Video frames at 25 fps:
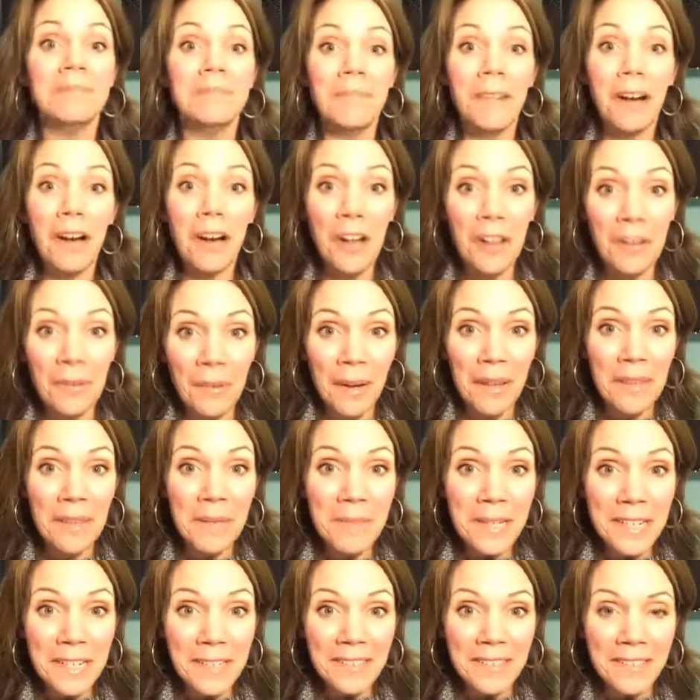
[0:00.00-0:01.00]
All around the
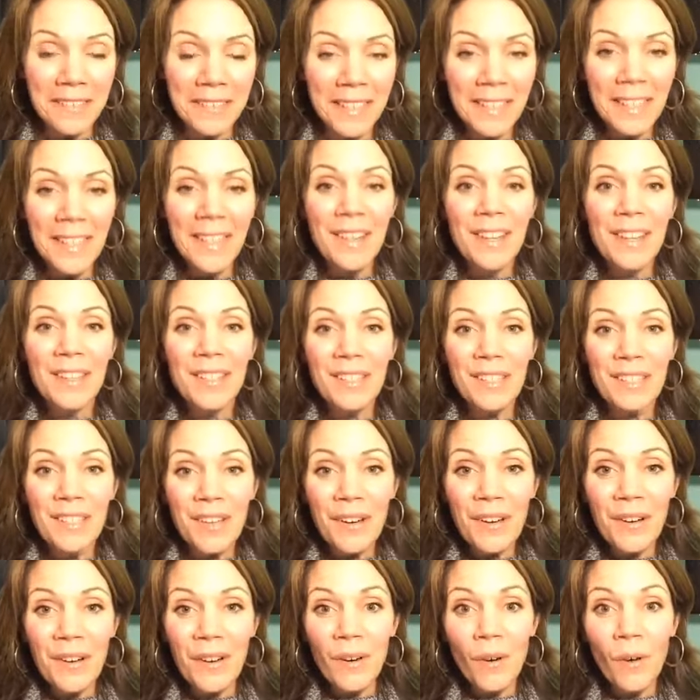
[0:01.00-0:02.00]
middle.
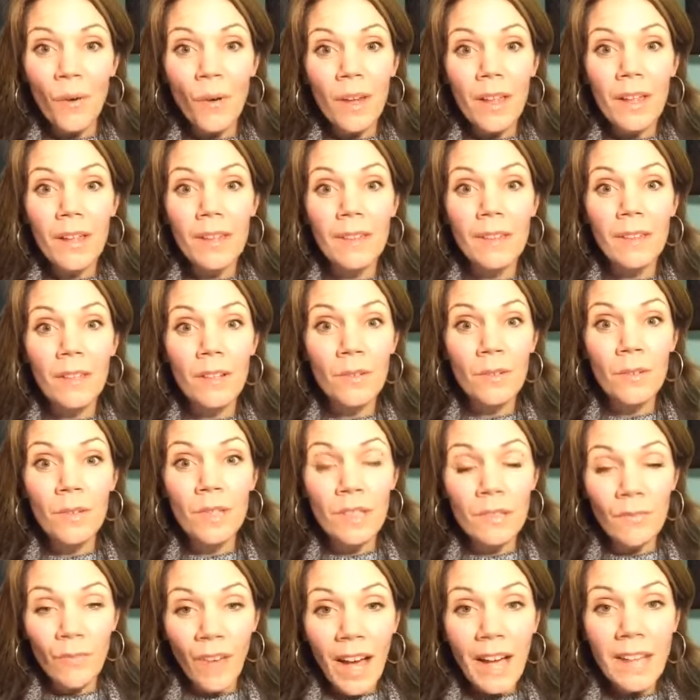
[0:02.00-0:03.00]
So
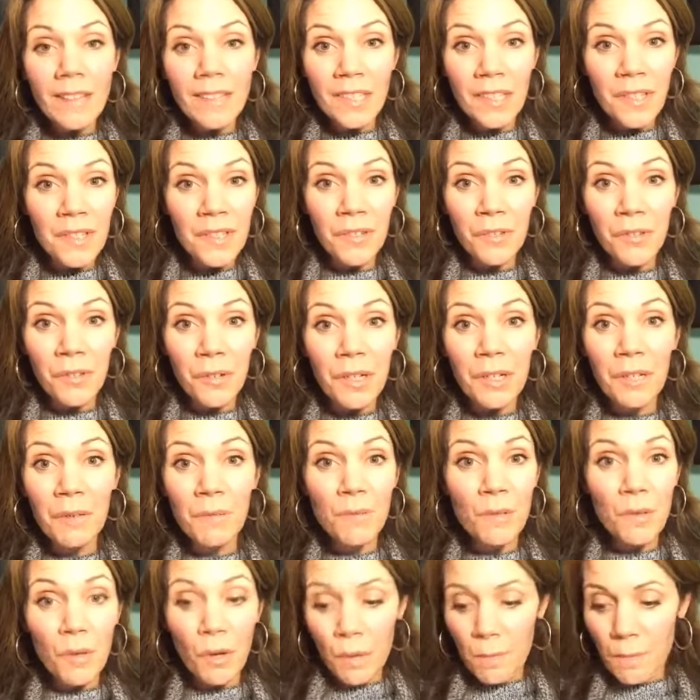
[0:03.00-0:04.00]
those fat cells are going to
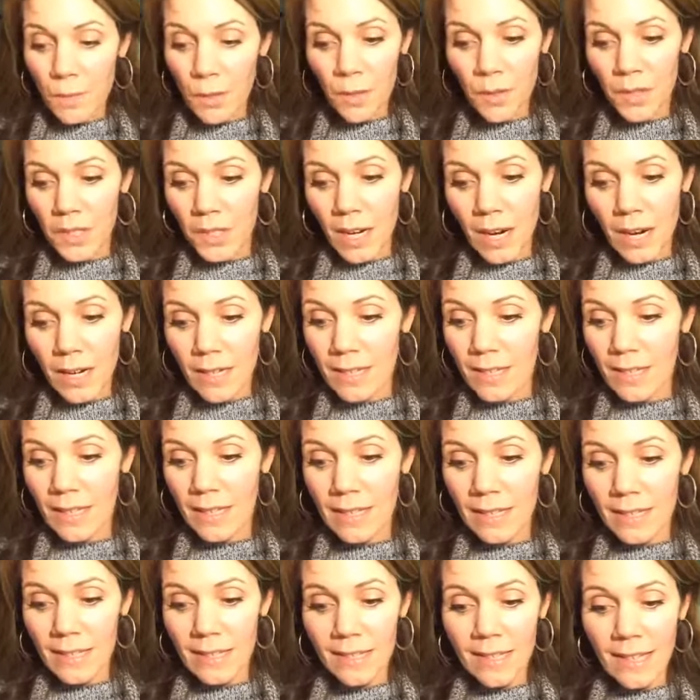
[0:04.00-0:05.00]
absorb those
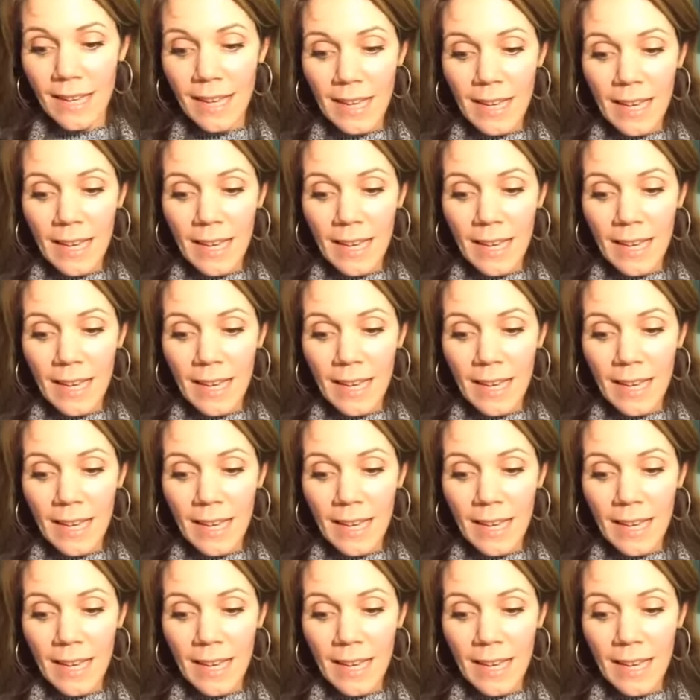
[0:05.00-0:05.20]
toxins